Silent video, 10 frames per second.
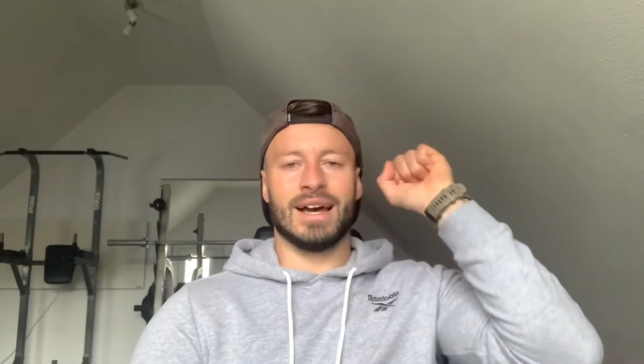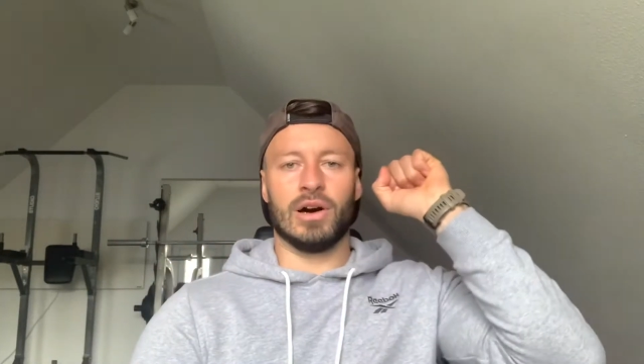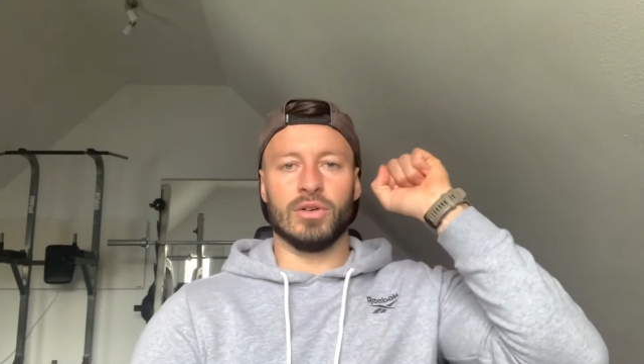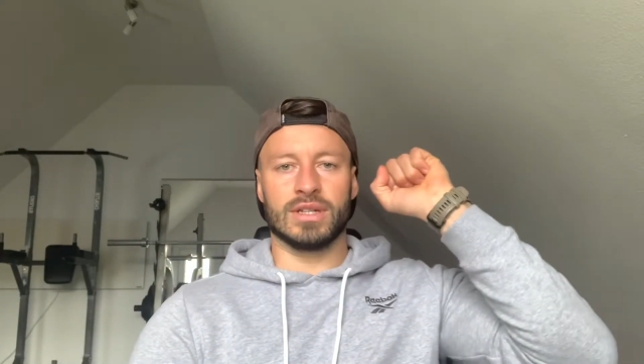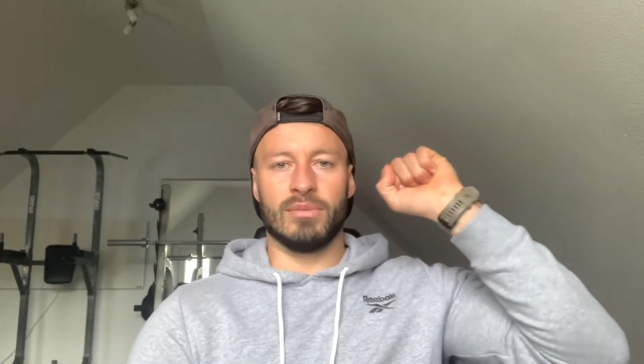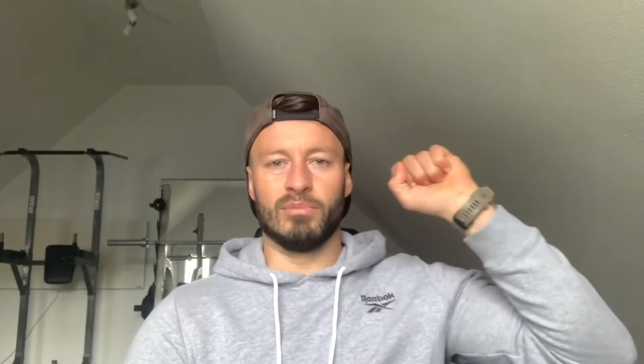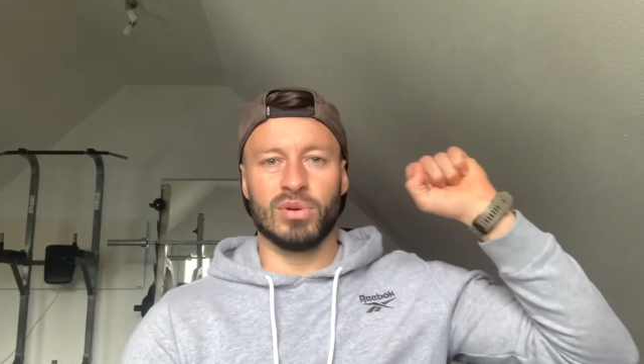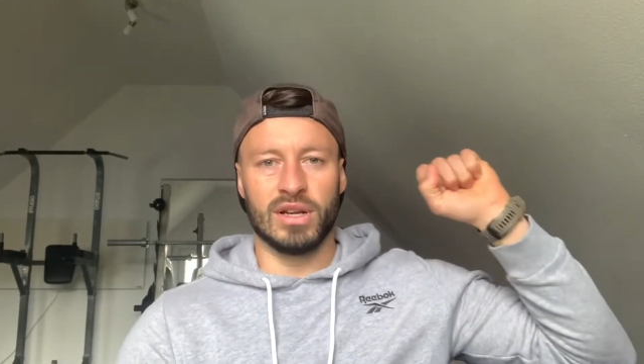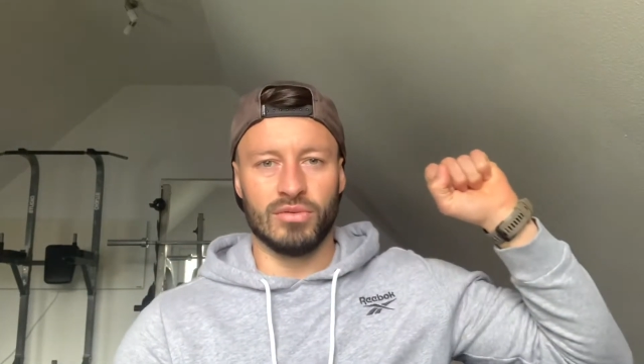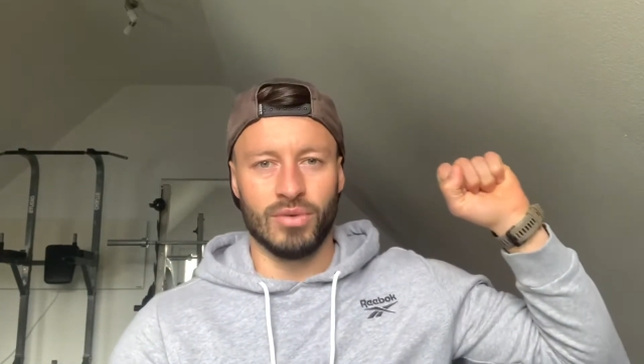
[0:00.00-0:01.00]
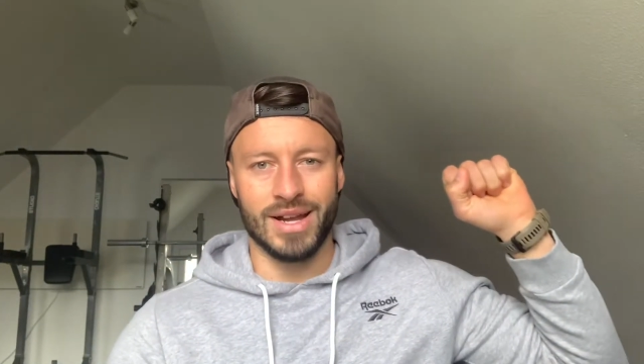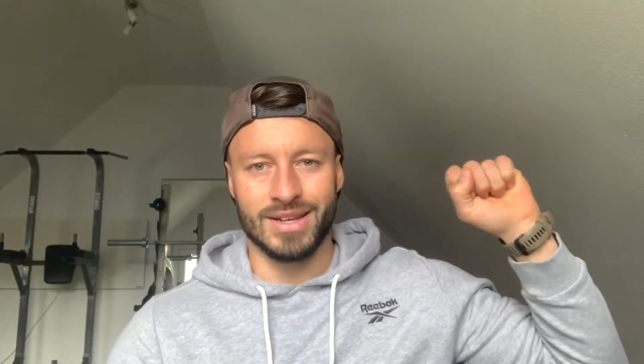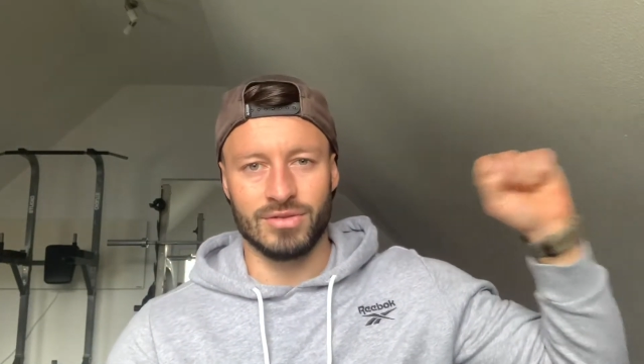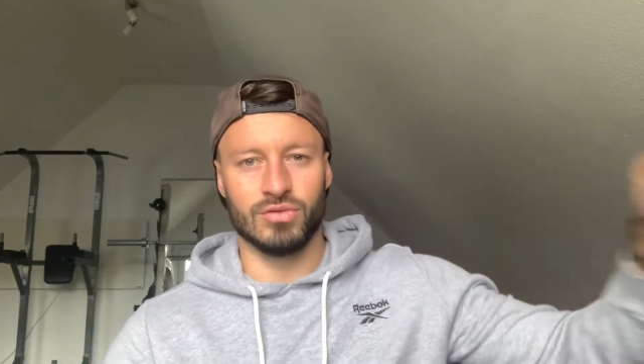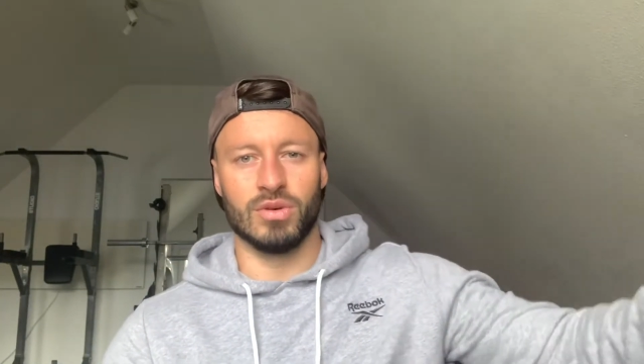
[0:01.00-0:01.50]
out and put it right
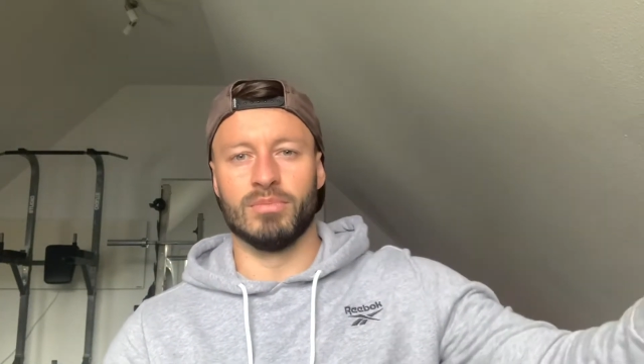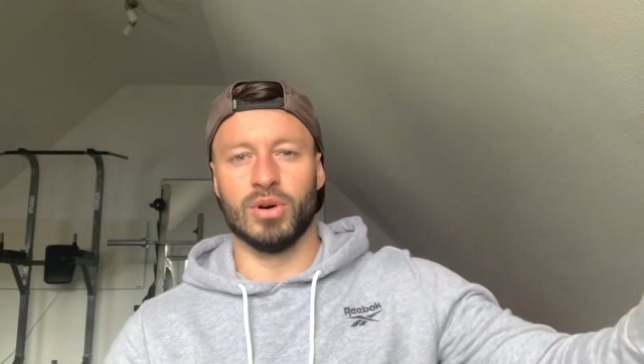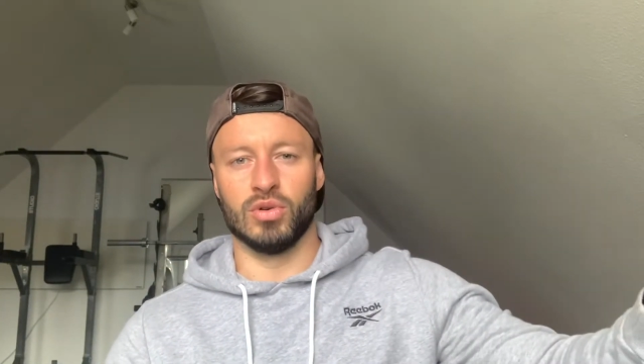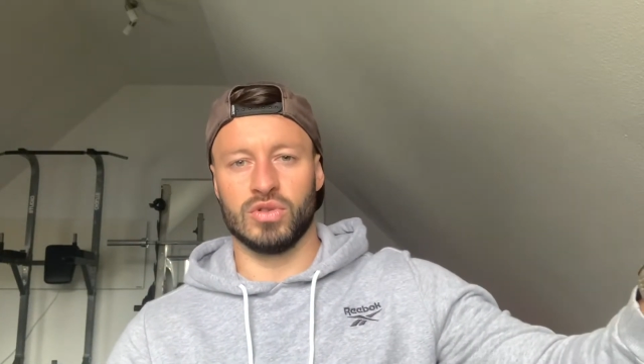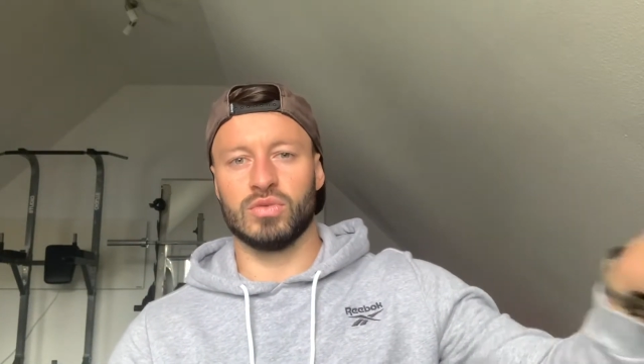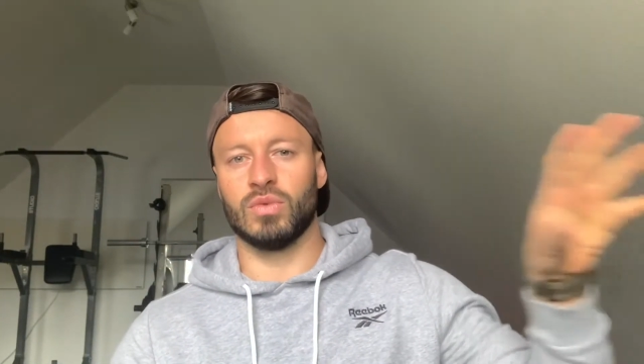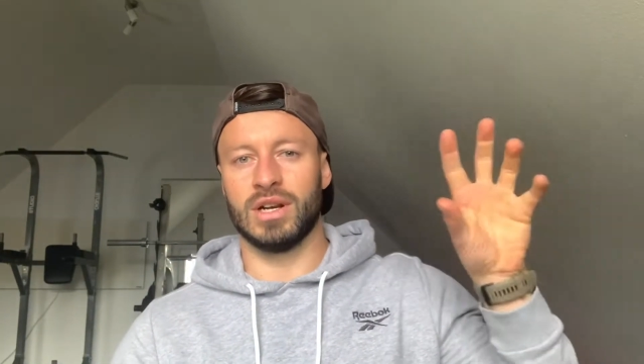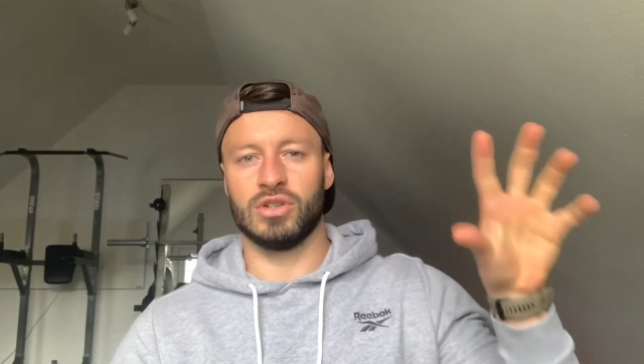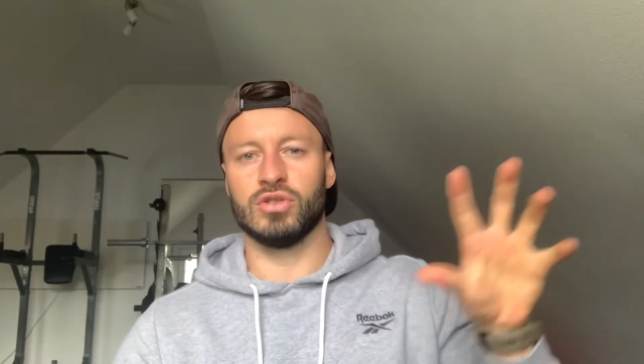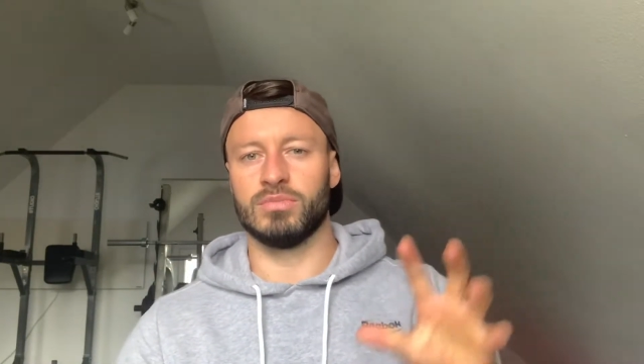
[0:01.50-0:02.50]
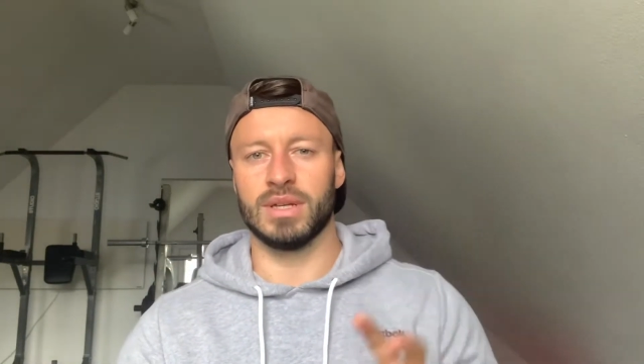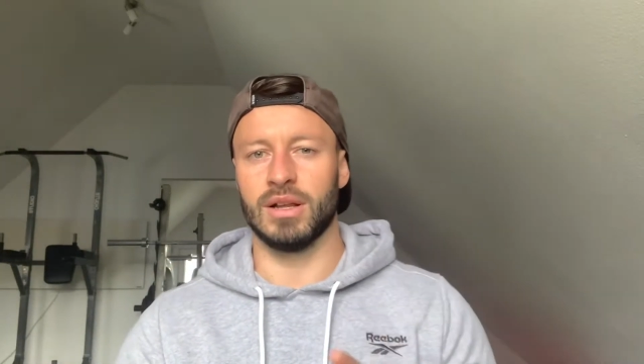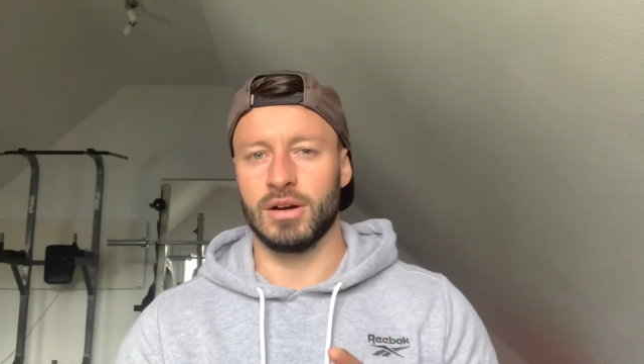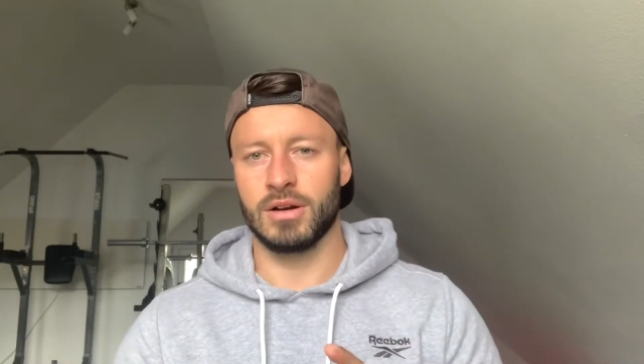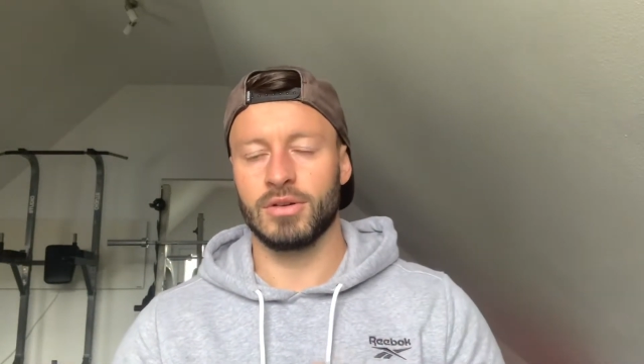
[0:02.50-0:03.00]
into our bones where it should
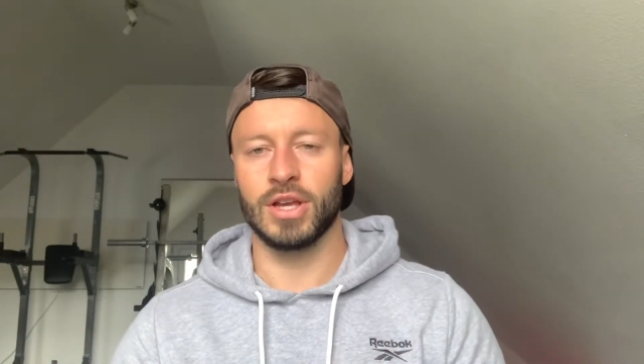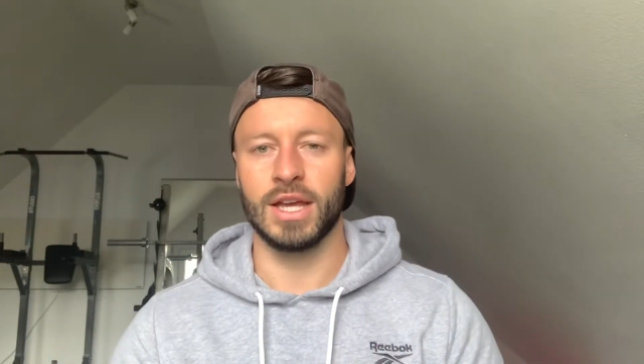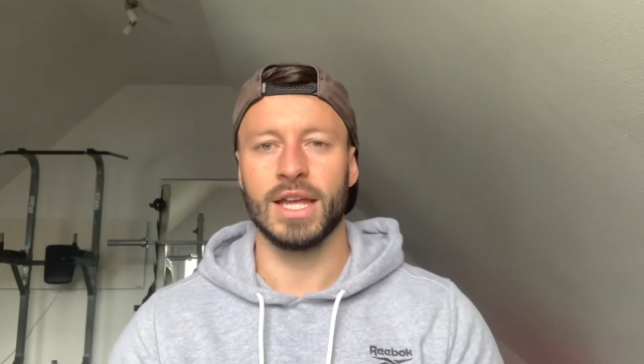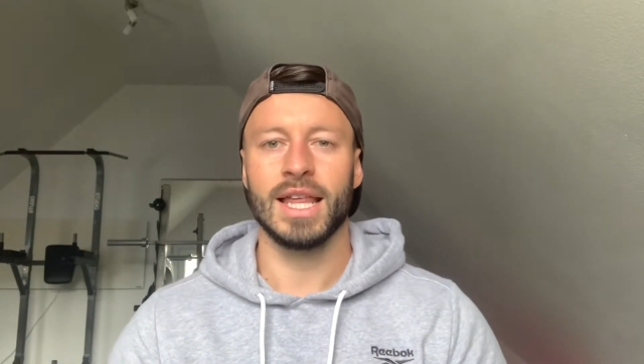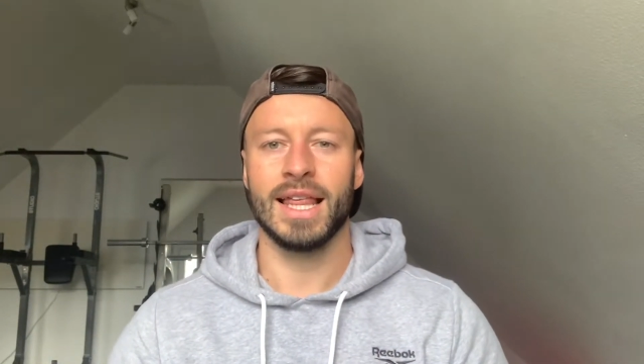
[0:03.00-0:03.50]
belong, okay?